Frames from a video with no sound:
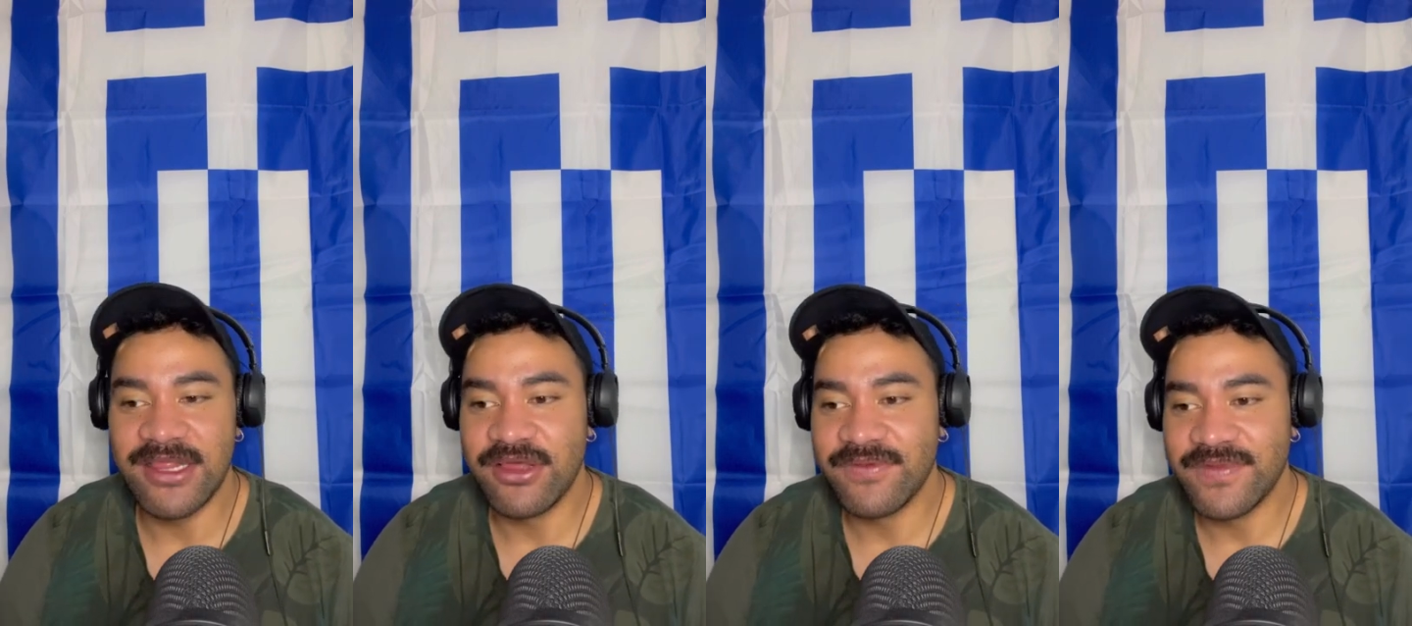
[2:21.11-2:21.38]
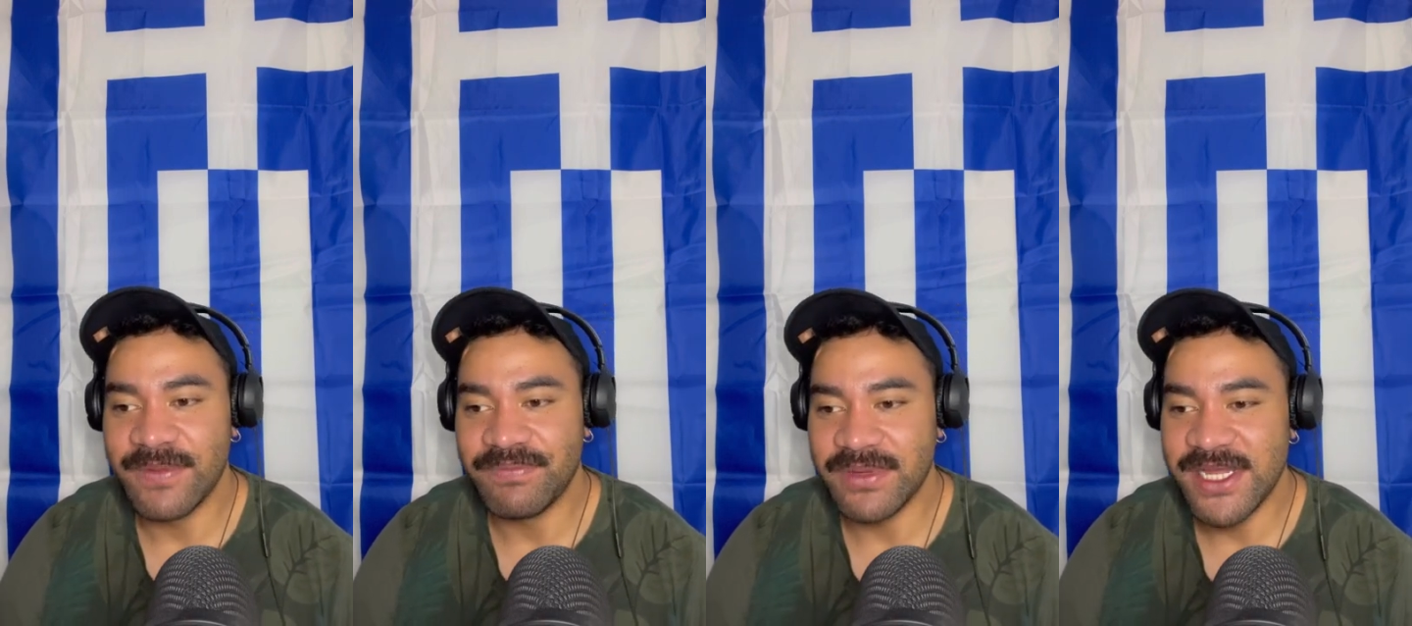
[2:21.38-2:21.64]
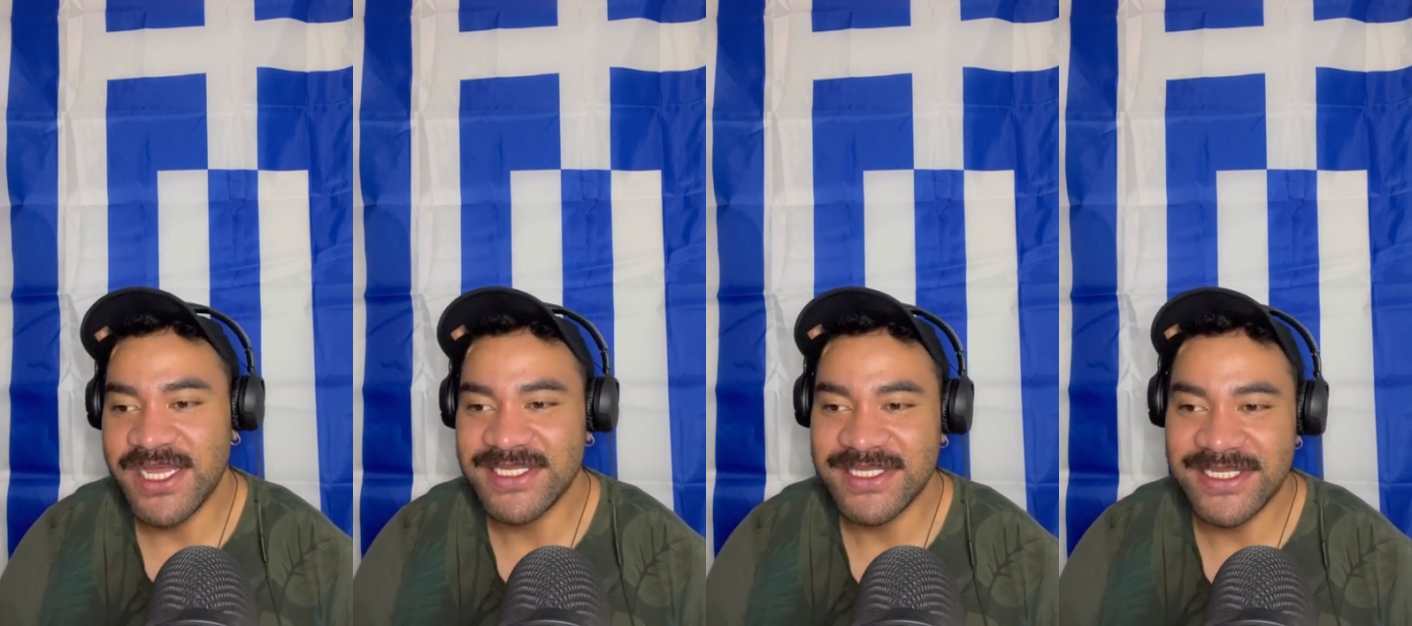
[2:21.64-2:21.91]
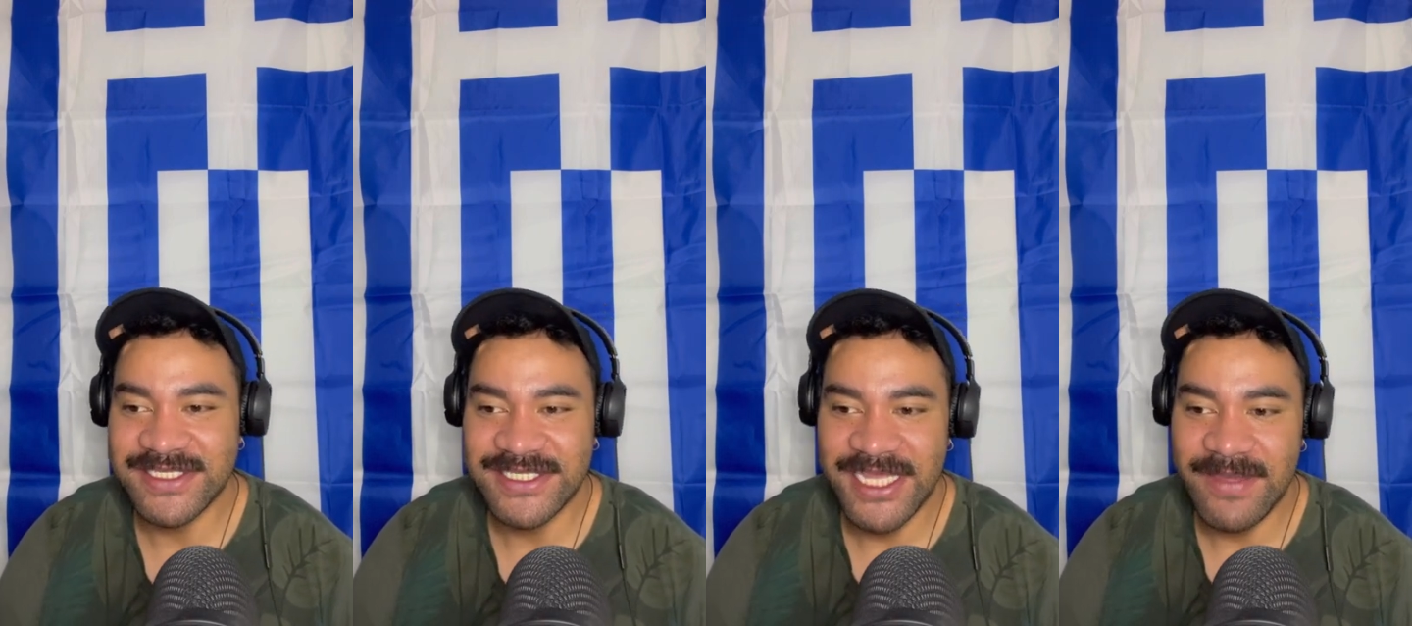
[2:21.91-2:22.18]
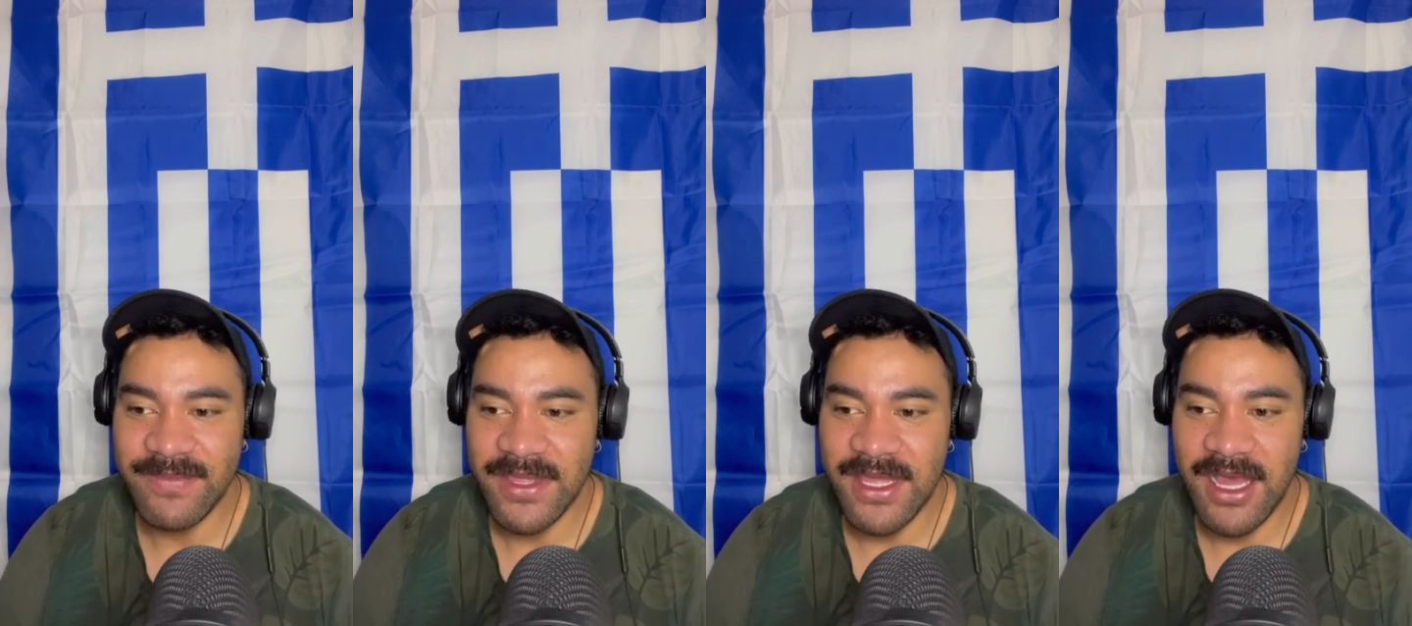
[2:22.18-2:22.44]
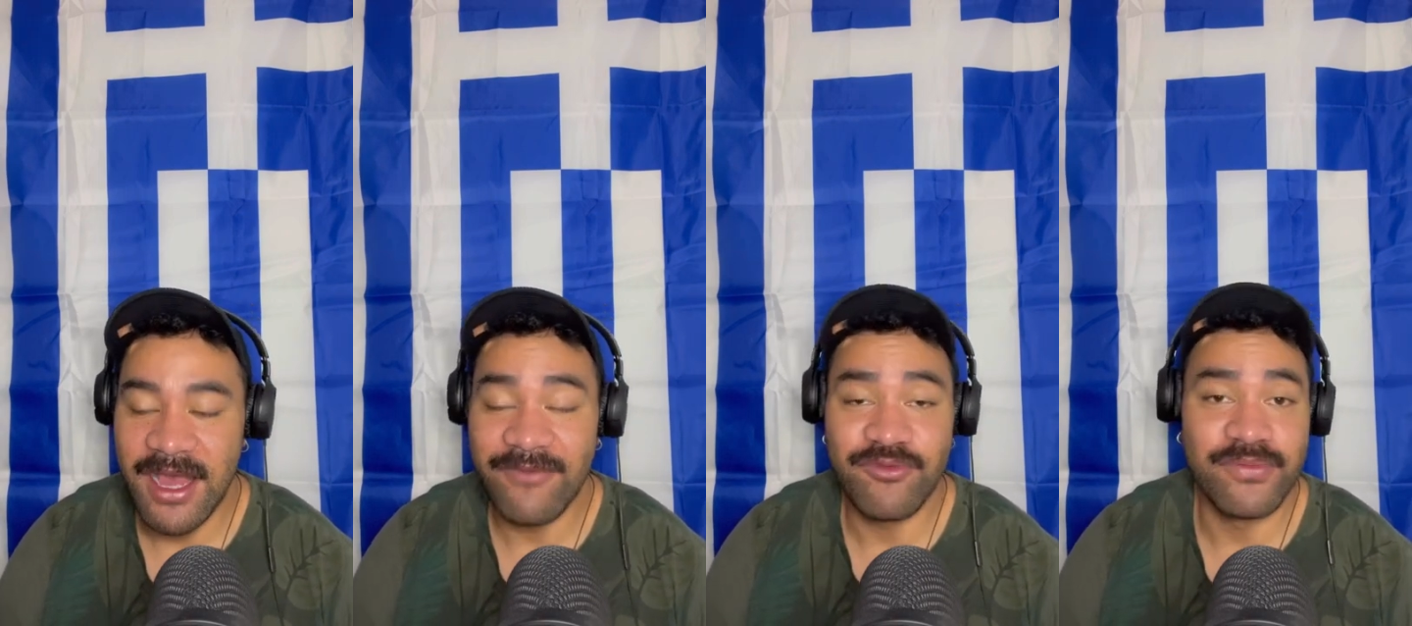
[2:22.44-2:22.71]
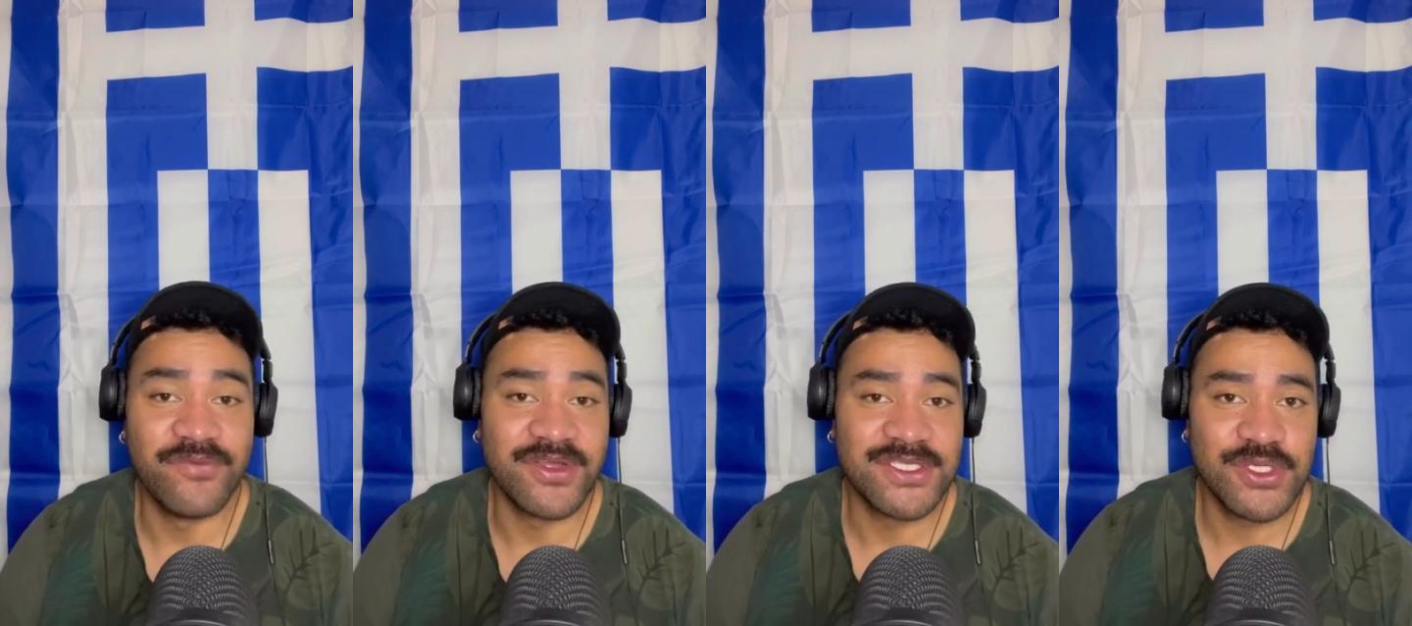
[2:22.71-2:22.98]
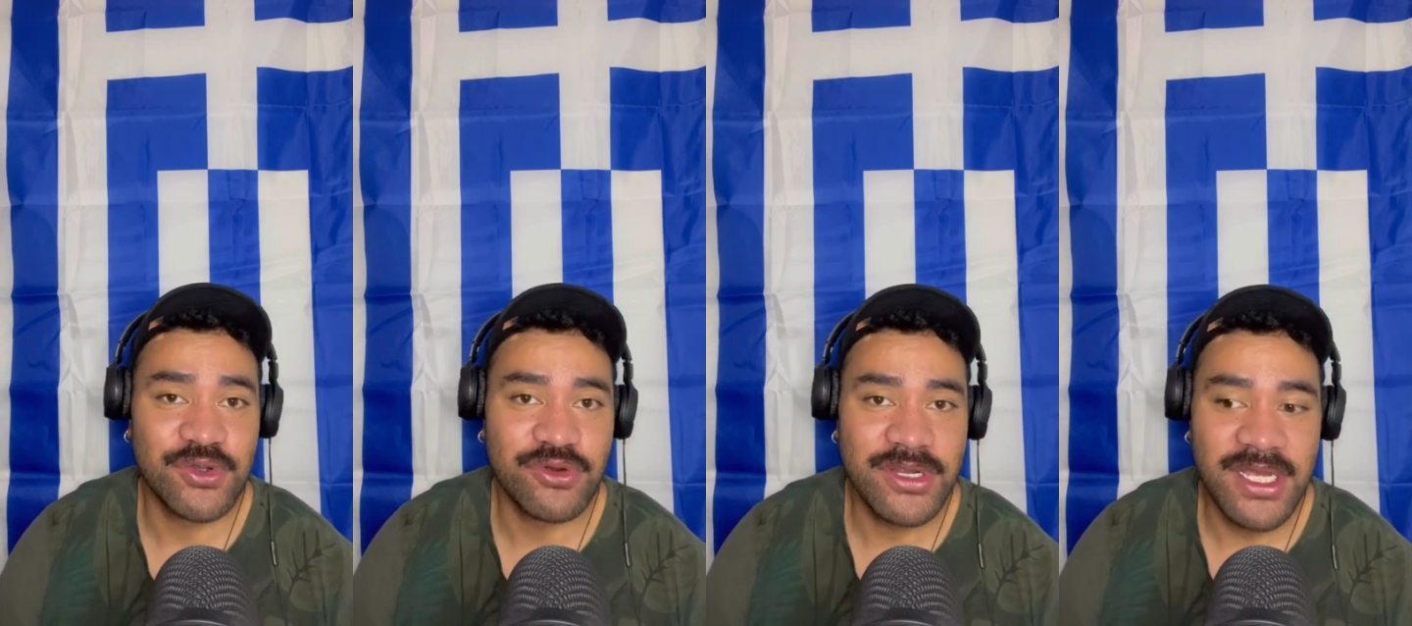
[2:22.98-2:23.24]
lot of the players in this team here are from
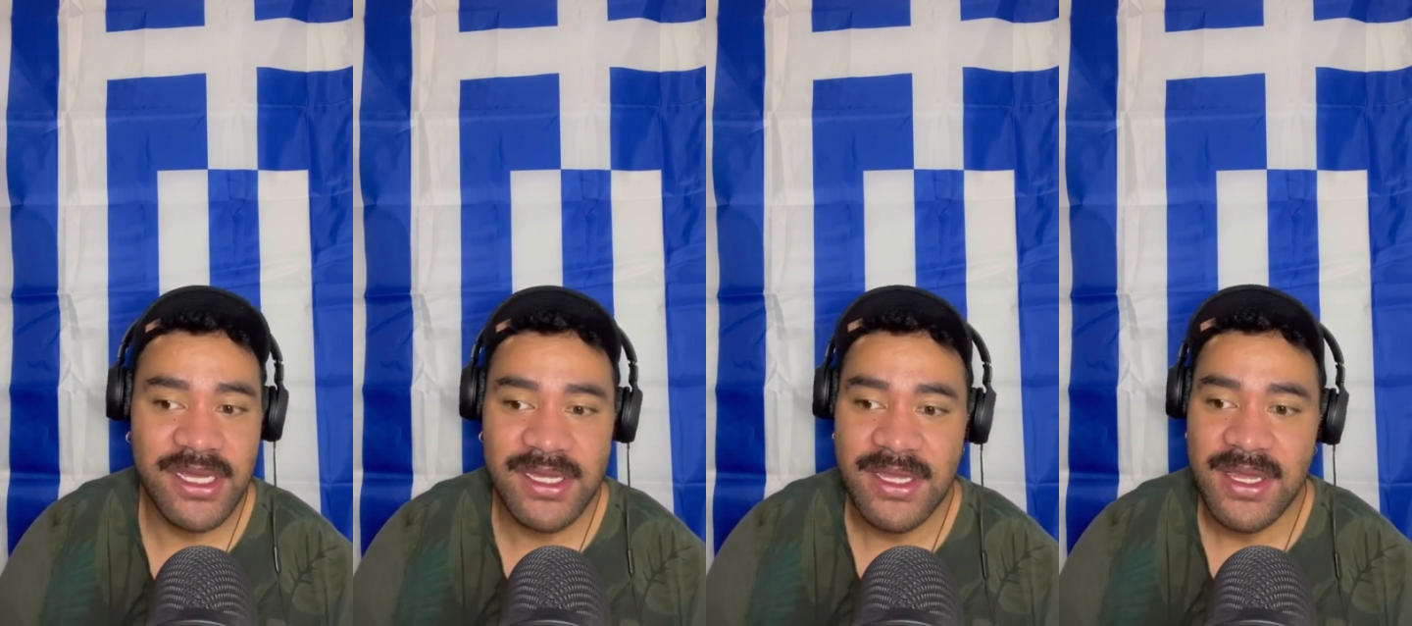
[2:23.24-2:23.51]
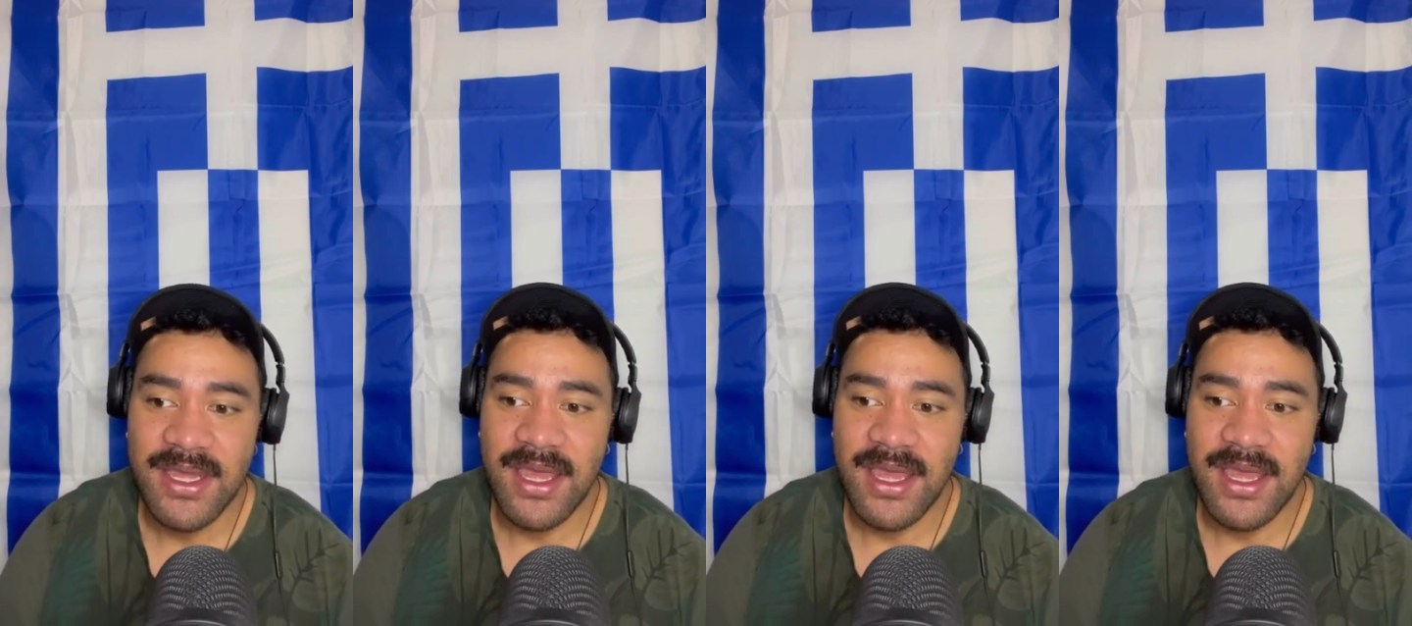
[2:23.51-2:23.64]
Victoria.